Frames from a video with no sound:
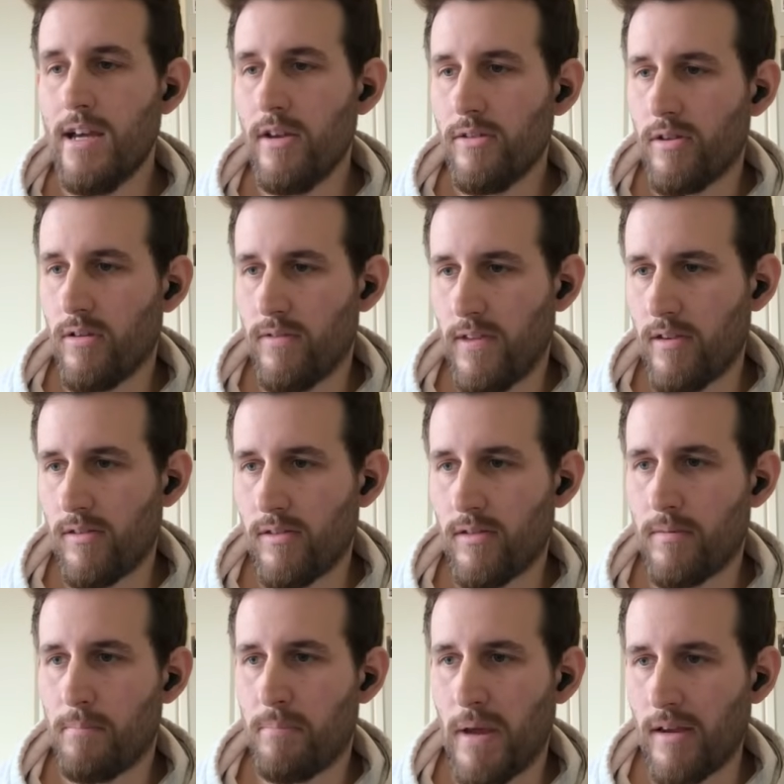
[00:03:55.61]
So this
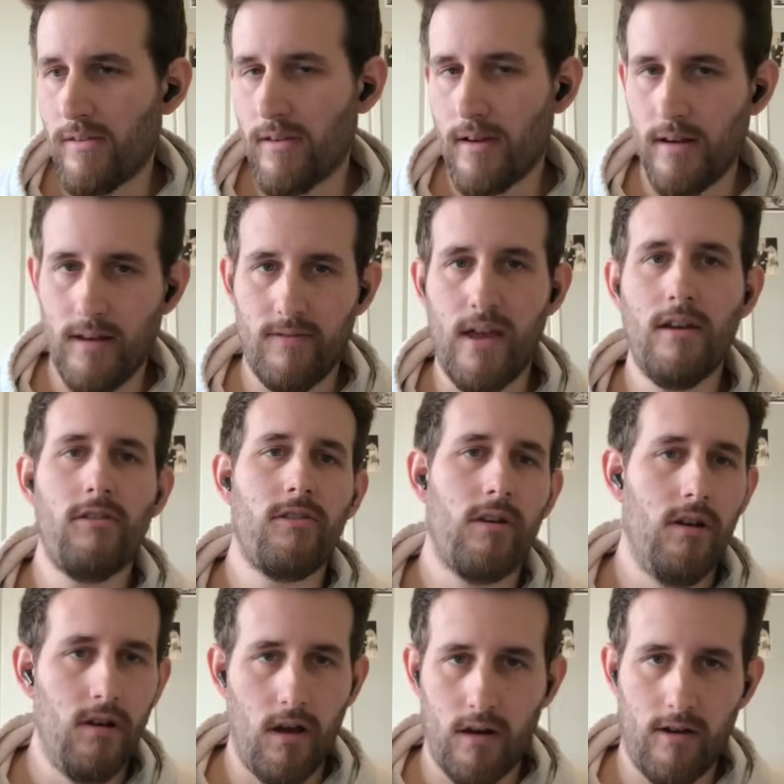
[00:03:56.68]
is basically, there's a
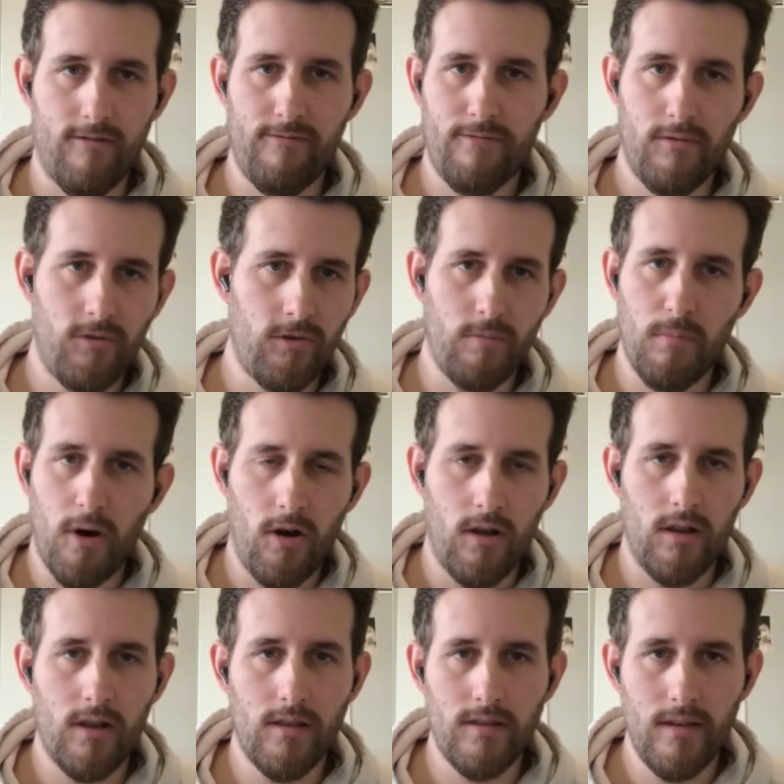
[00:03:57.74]
lot of
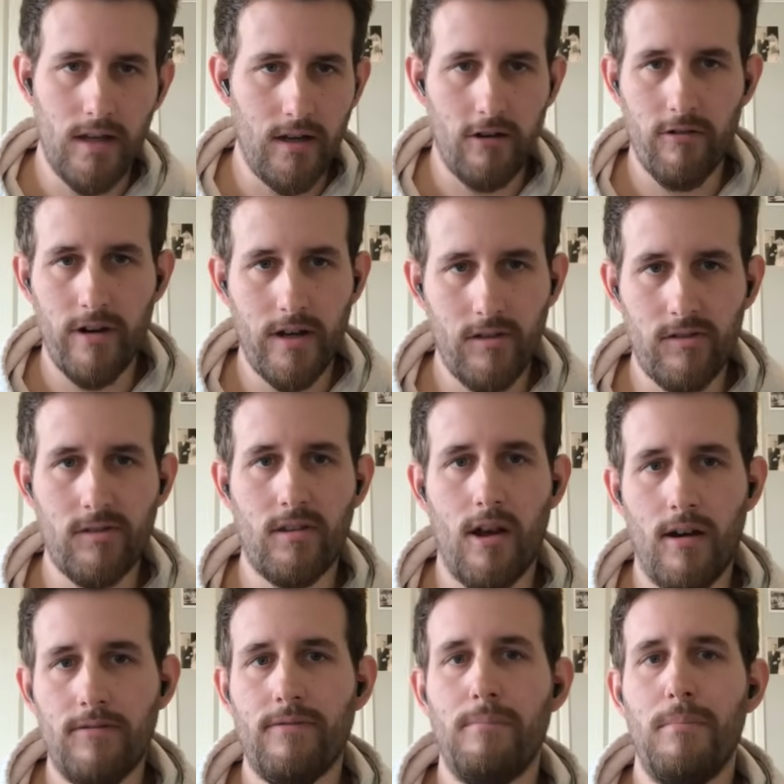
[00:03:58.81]
small nitty-gritty
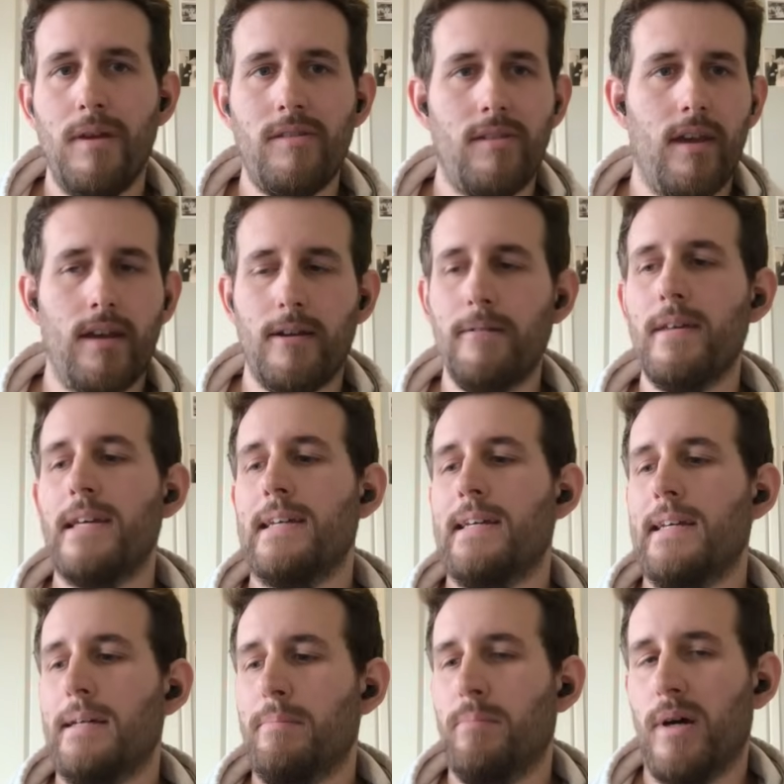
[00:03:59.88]
stuff missing,
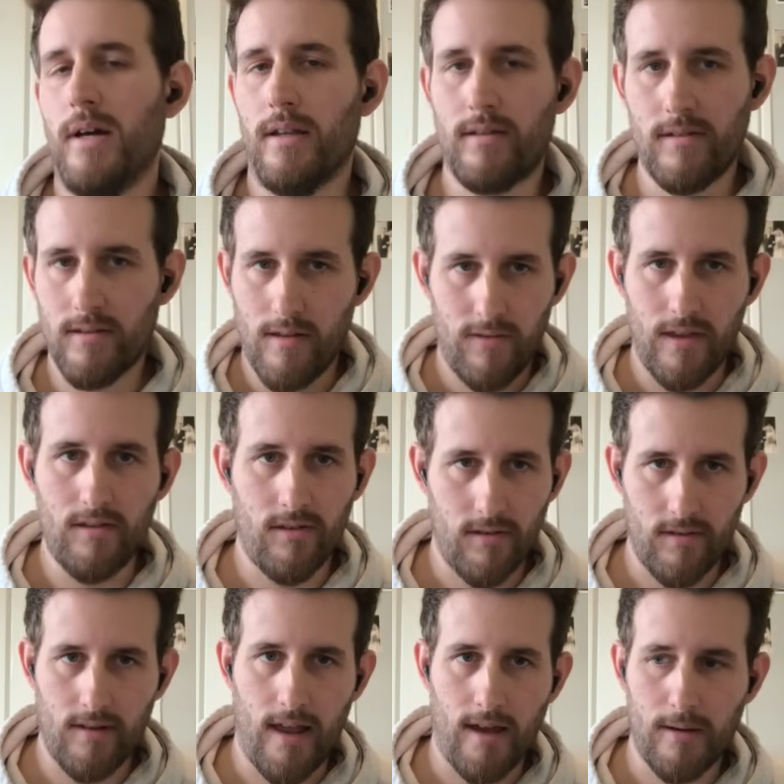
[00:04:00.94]
but this
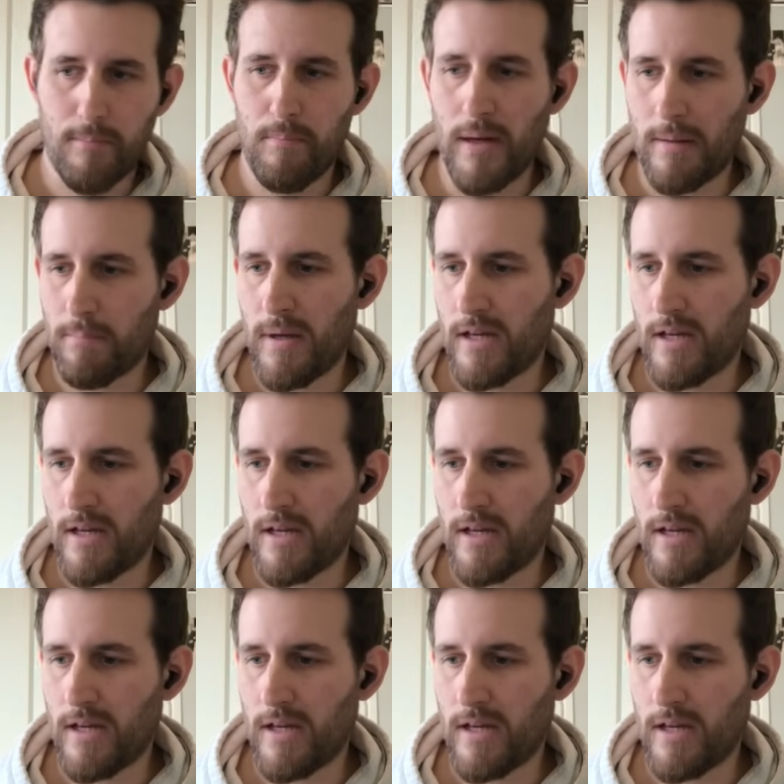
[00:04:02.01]
is like big